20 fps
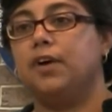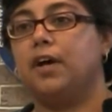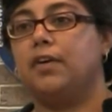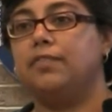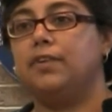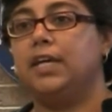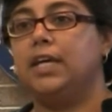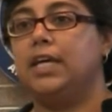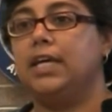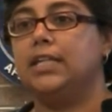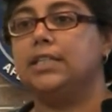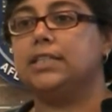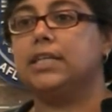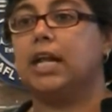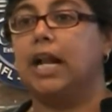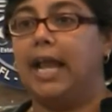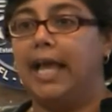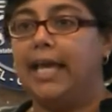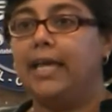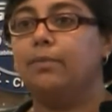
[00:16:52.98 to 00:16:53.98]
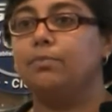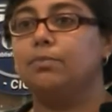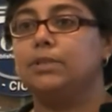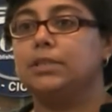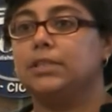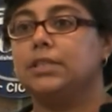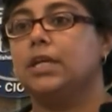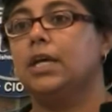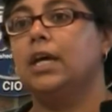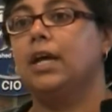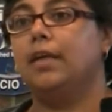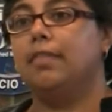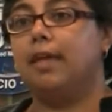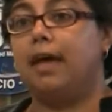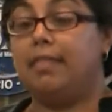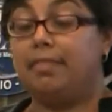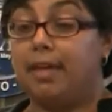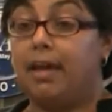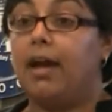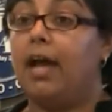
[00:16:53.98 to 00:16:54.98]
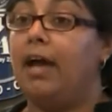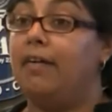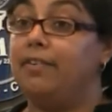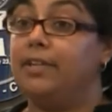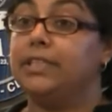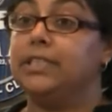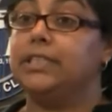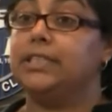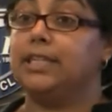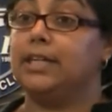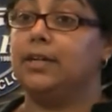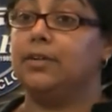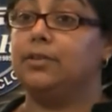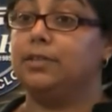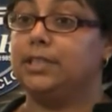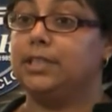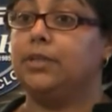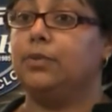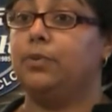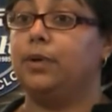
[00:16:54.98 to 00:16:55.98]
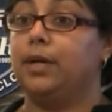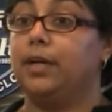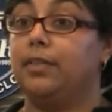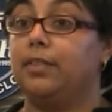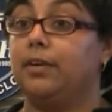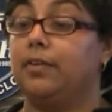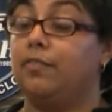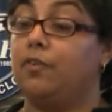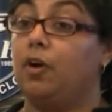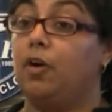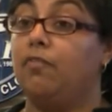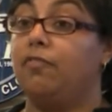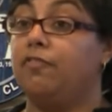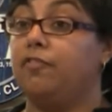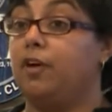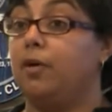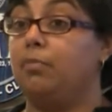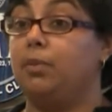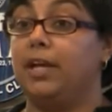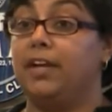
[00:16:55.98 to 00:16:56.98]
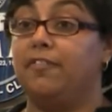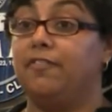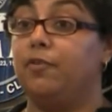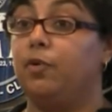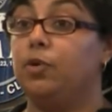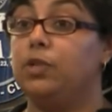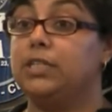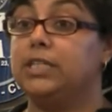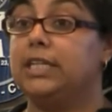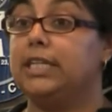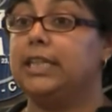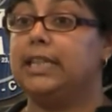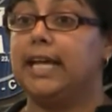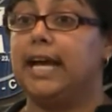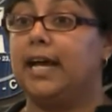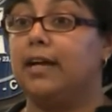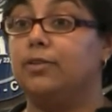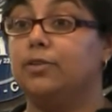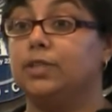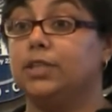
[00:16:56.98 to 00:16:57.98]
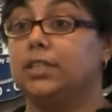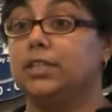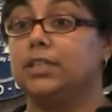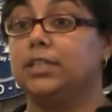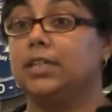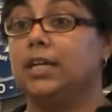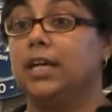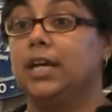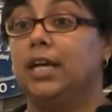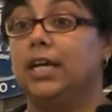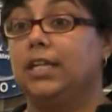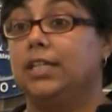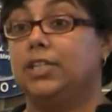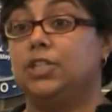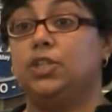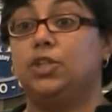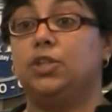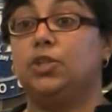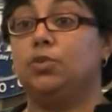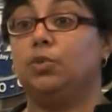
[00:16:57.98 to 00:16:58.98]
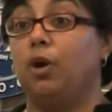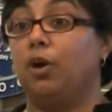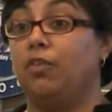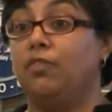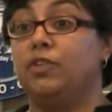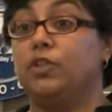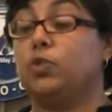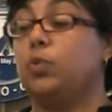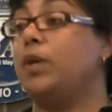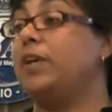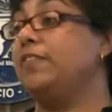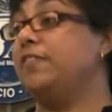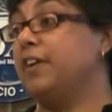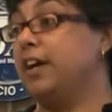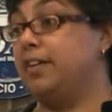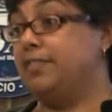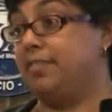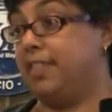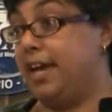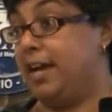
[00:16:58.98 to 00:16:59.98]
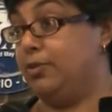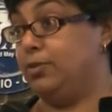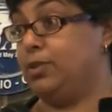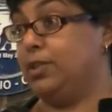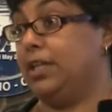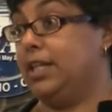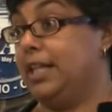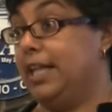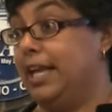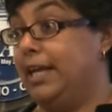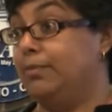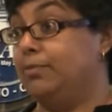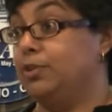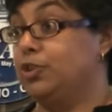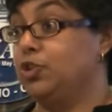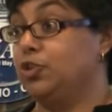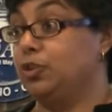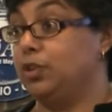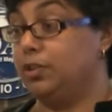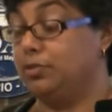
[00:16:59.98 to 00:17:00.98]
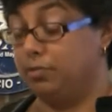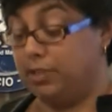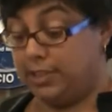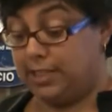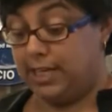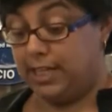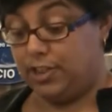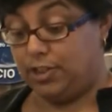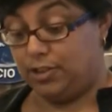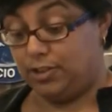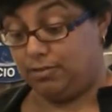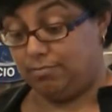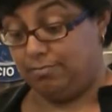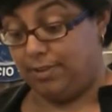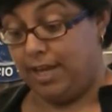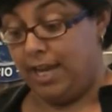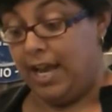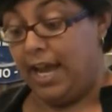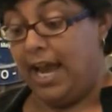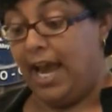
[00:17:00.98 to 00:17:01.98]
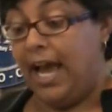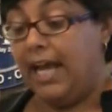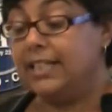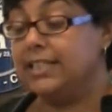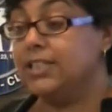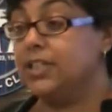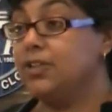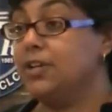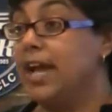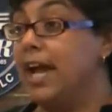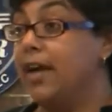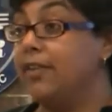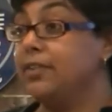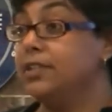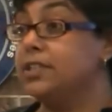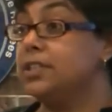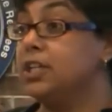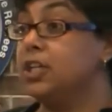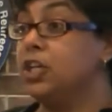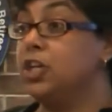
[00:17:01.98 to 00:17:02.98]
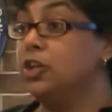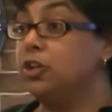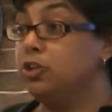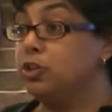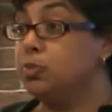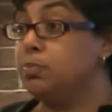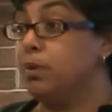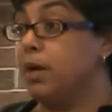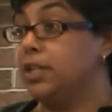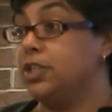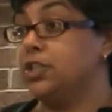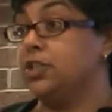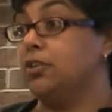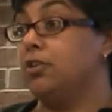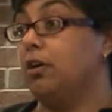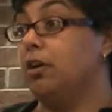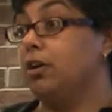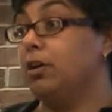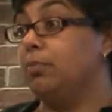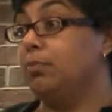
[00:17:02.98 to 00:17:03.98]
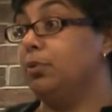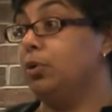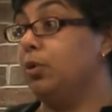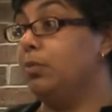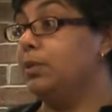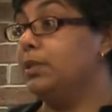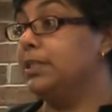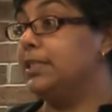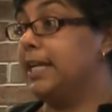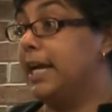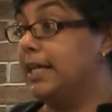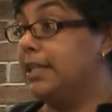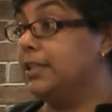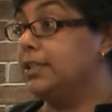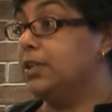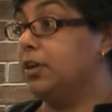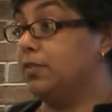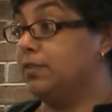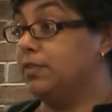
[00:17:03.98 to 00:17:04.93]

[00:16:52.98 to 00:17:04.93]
last 5 years, claims that they're having to deal with have gone from like 14,000 to over 25,000 claims during the recession. And so now there's a huge pressure on employment